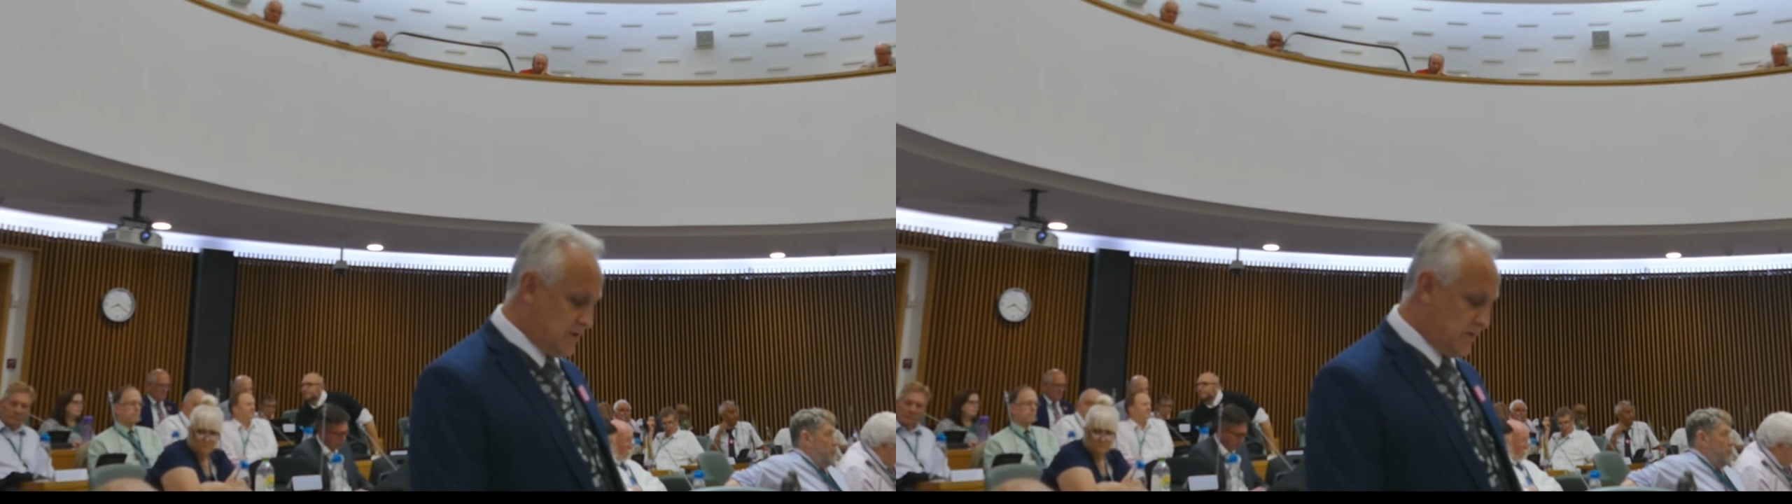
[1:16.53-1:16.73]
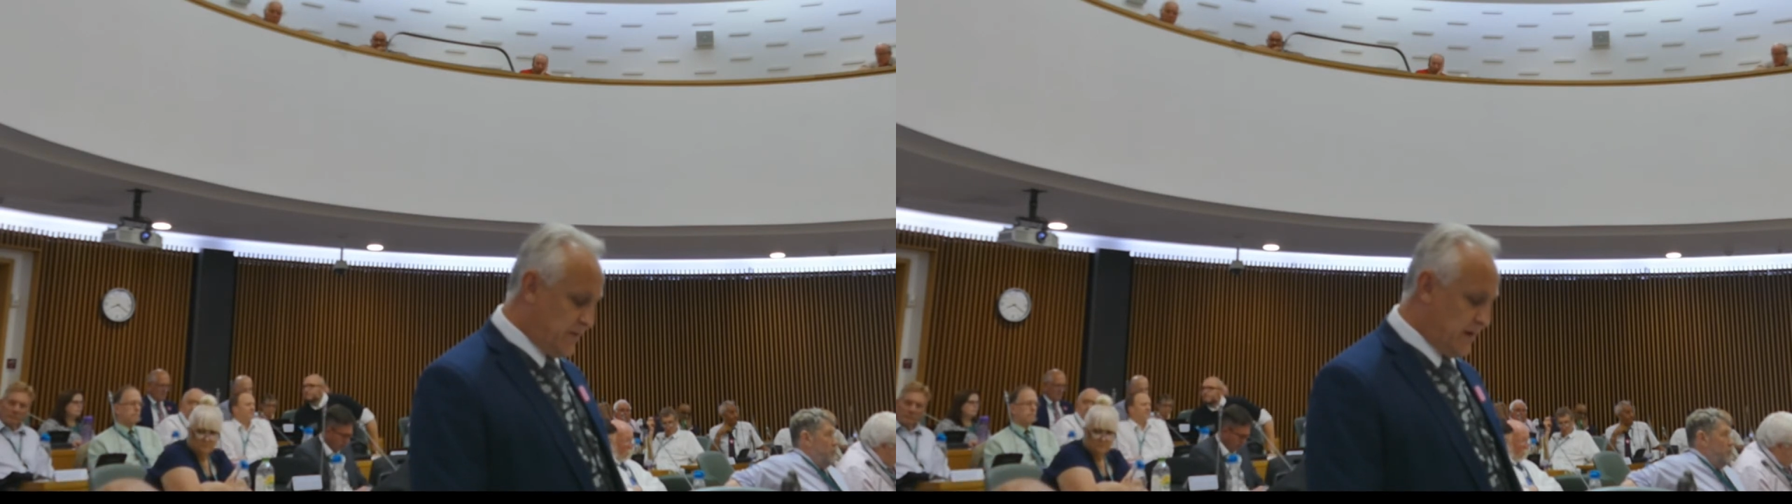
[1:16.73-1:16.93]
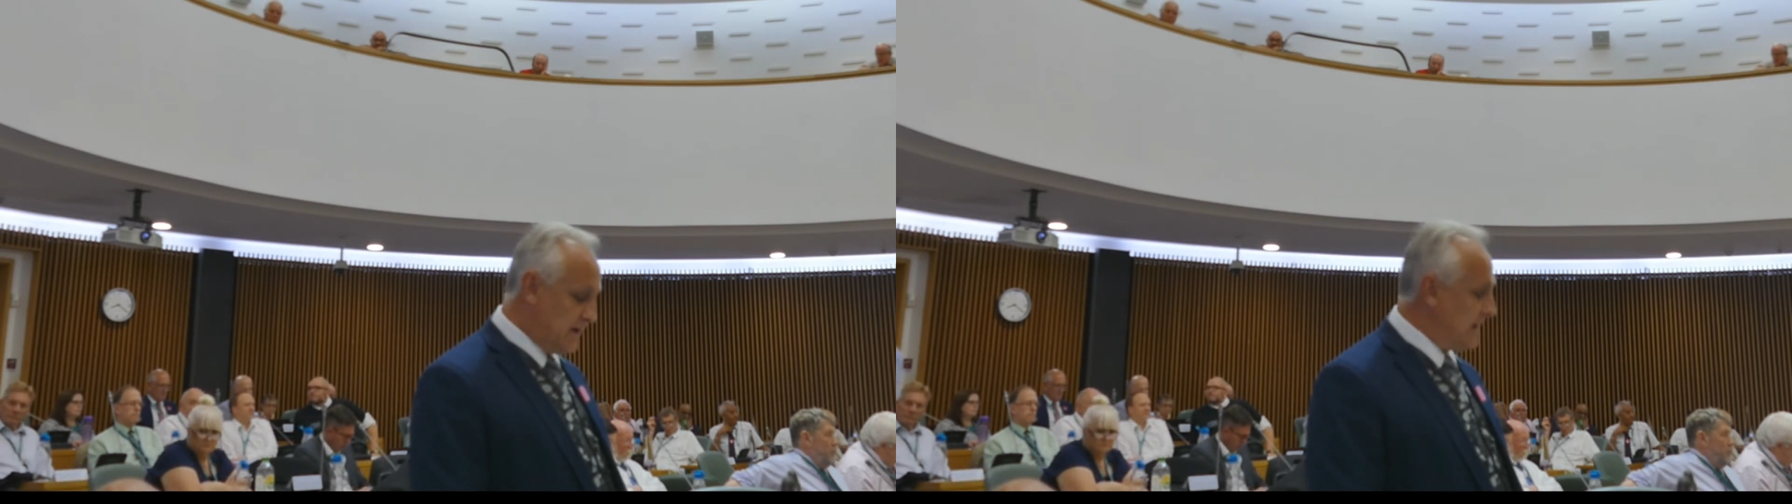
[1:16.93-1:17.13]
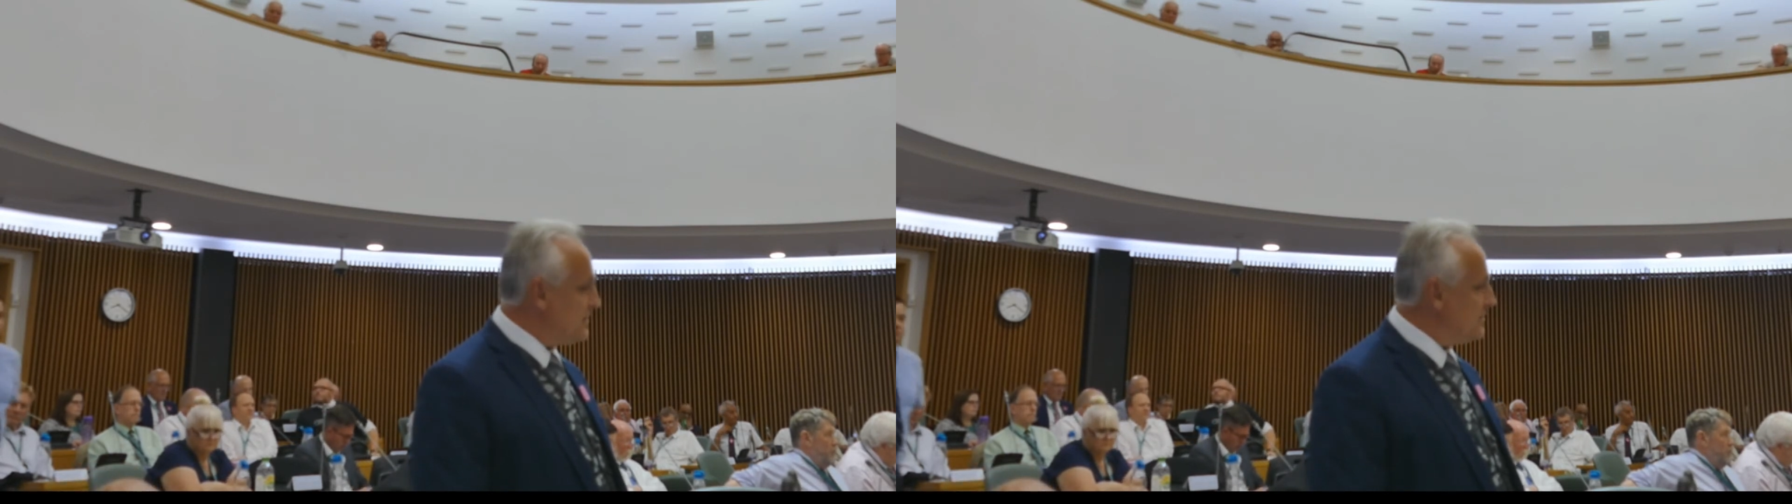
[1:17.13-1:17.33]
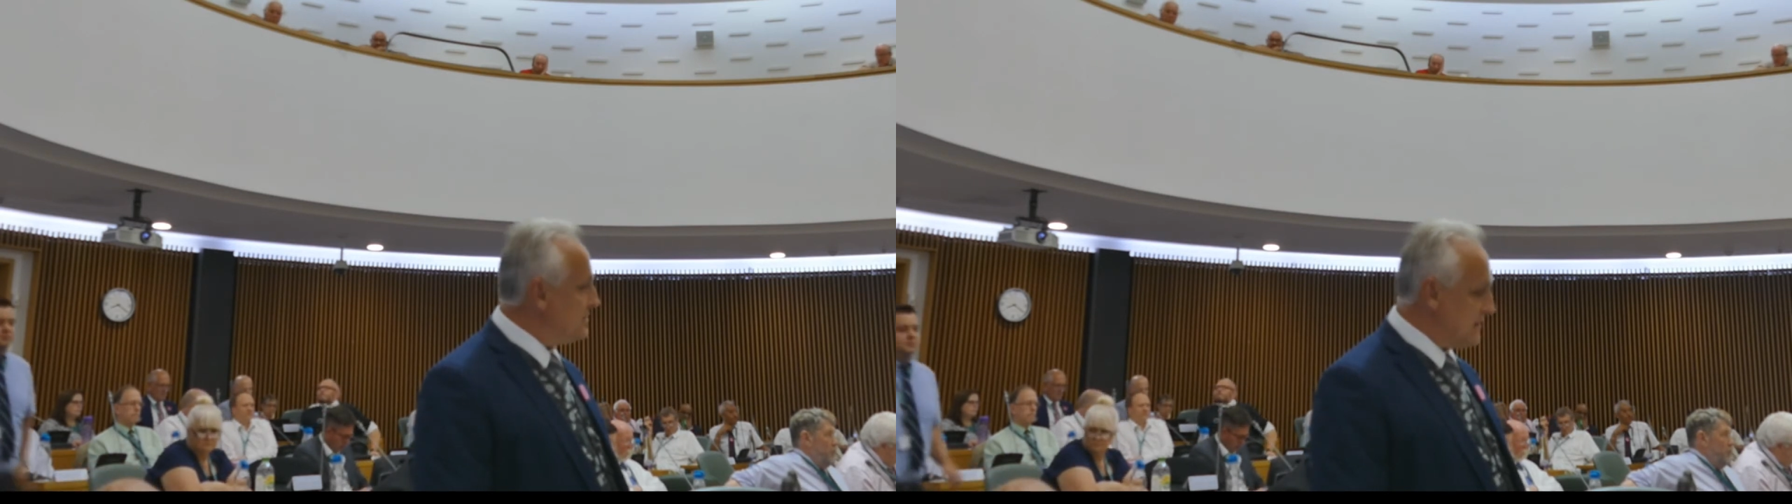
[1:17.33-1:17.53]
European
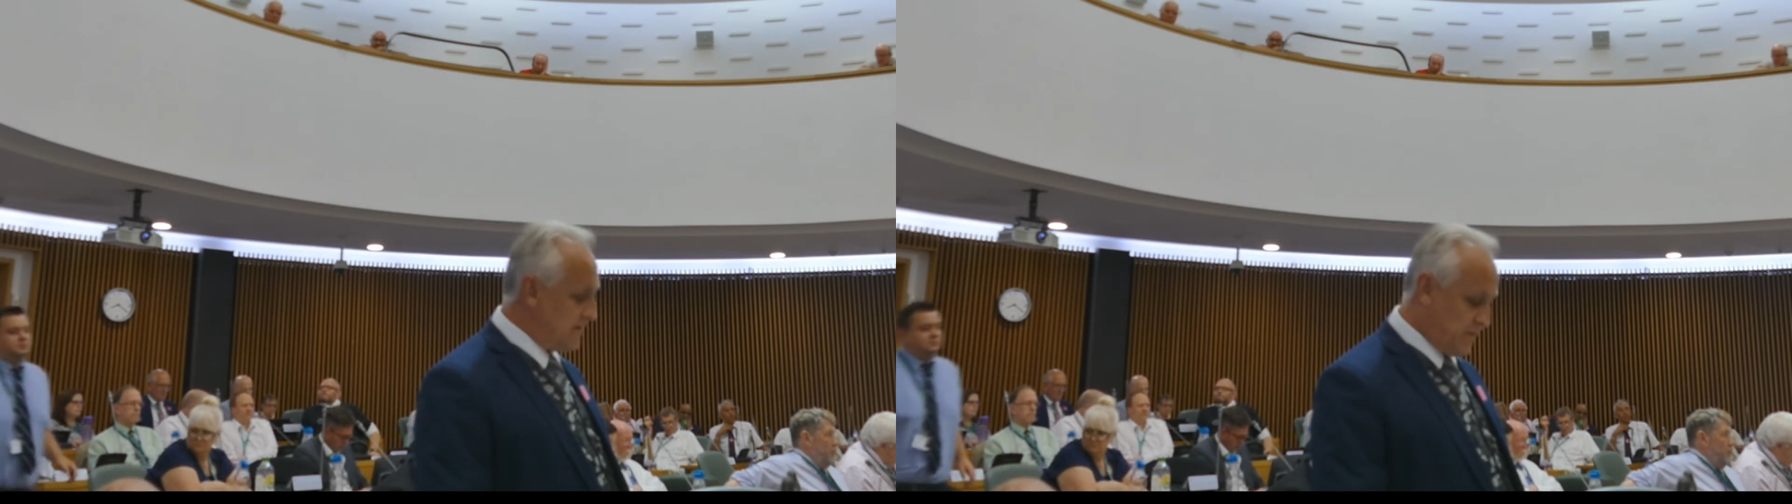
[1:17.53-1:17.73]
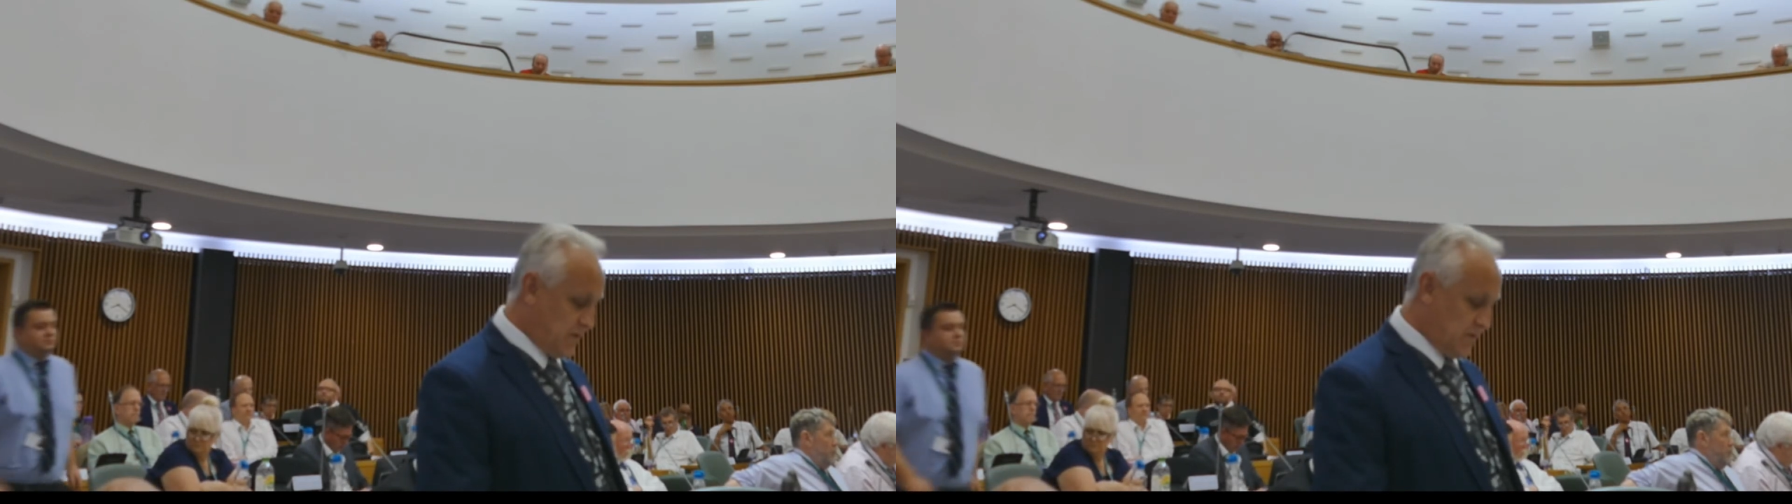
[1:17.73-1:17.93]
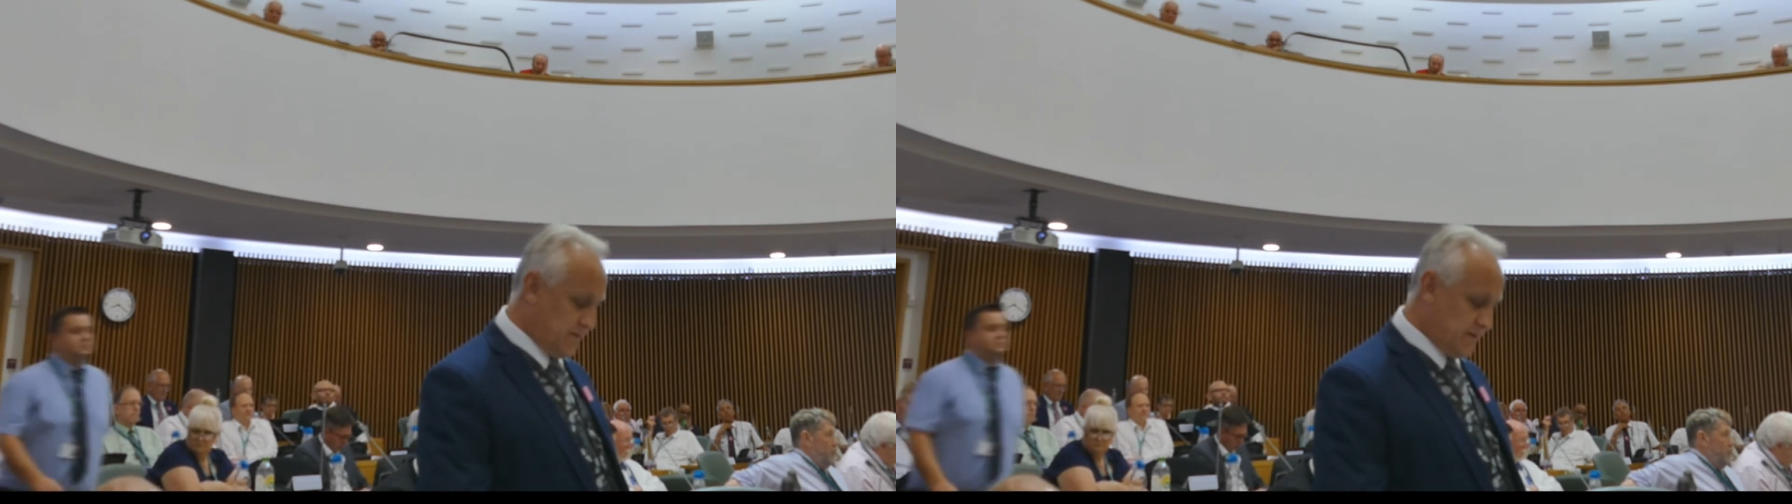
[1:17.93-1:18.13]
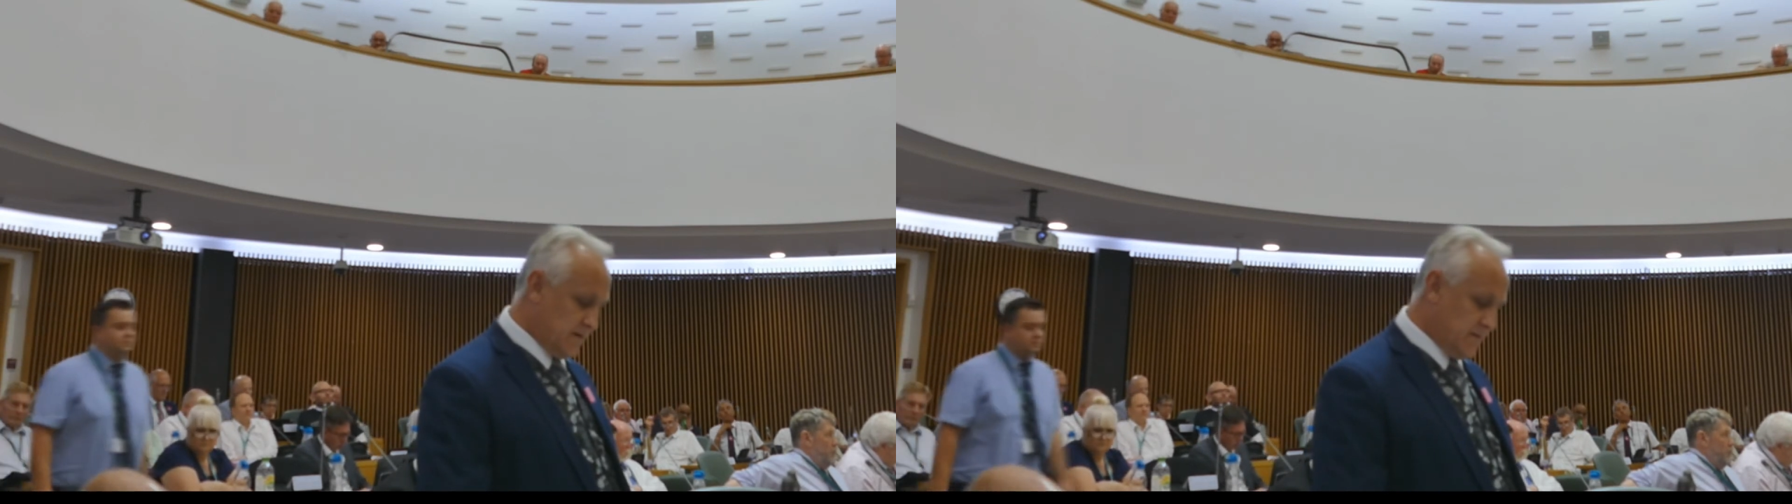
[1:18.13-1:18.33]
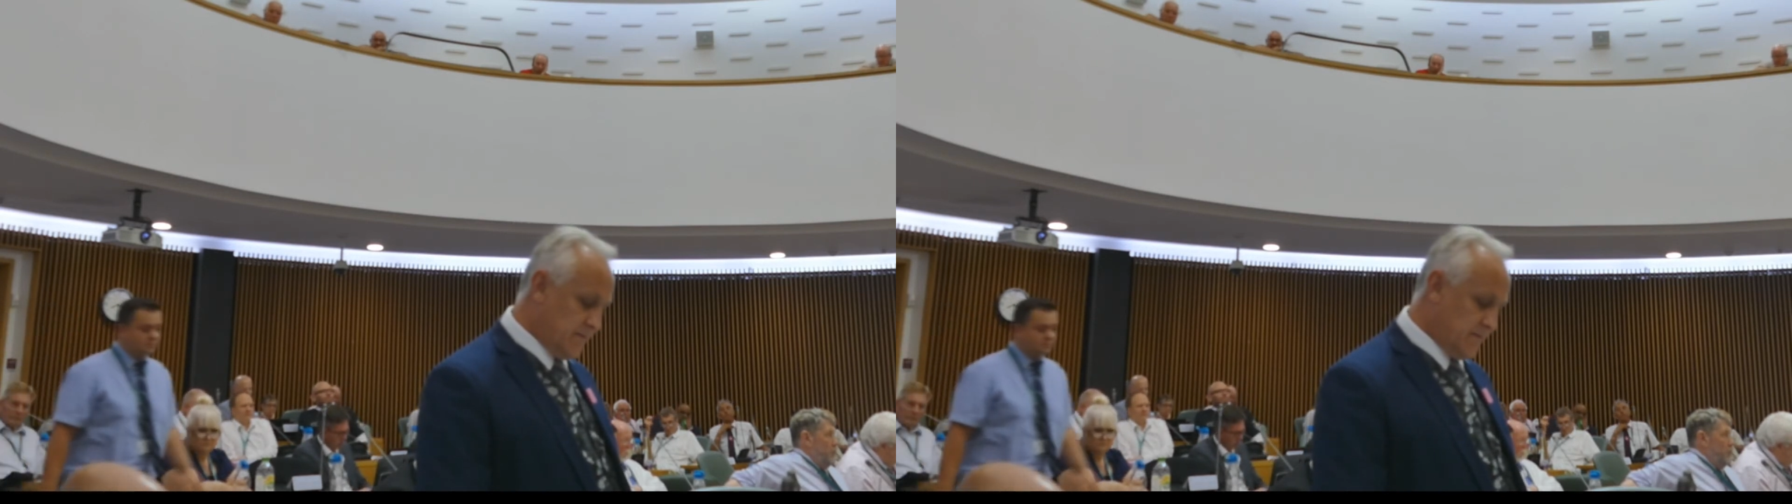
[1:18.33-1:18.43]
elections have proved.